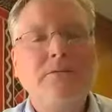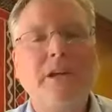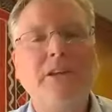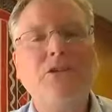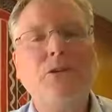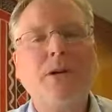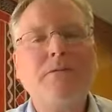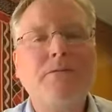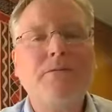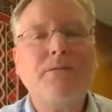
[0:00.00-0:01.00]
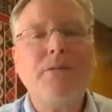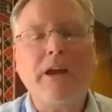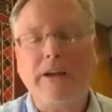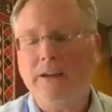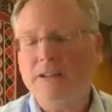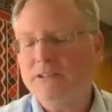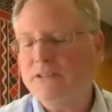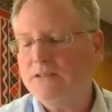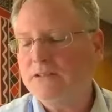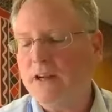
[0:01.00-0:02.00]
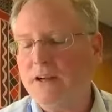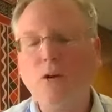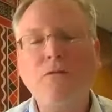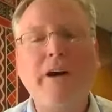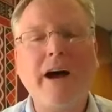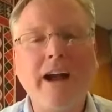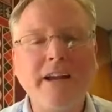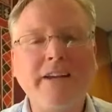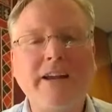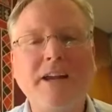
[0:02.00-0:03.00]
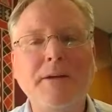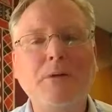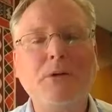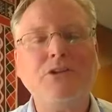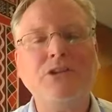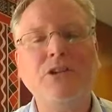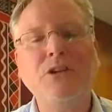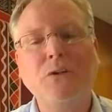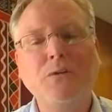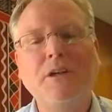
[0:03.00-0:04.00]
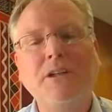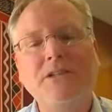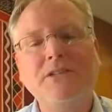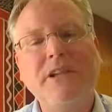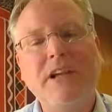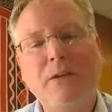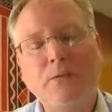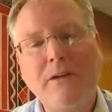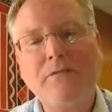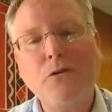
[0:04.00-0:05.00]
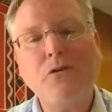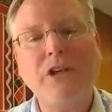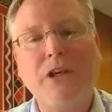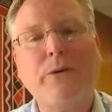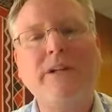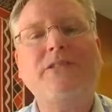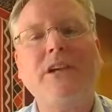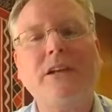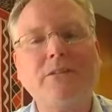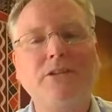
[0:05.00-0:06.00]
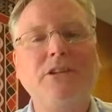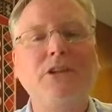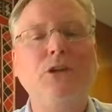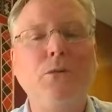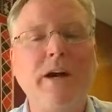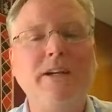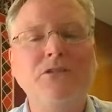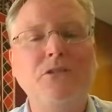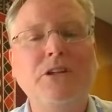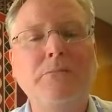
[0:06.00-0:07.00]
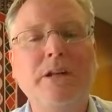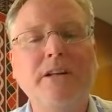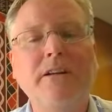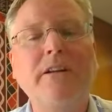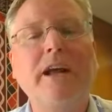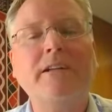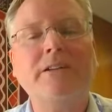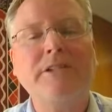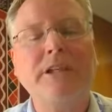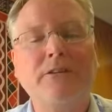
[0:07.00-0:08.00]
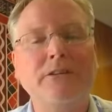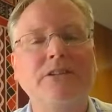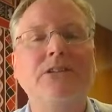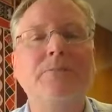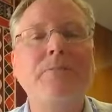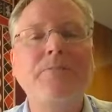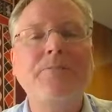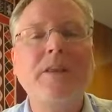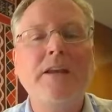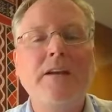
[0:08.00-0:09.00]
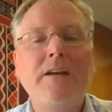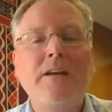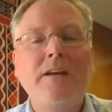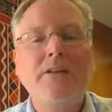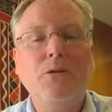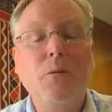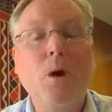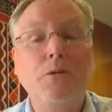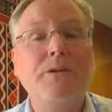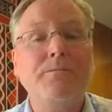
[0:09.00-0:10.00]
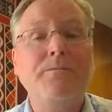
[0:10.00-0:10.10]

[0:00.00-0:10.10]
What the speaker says: I mean, the short thing is go find a person who was a refugee resettled to the U.S. who committed an act of terrorism. You won't.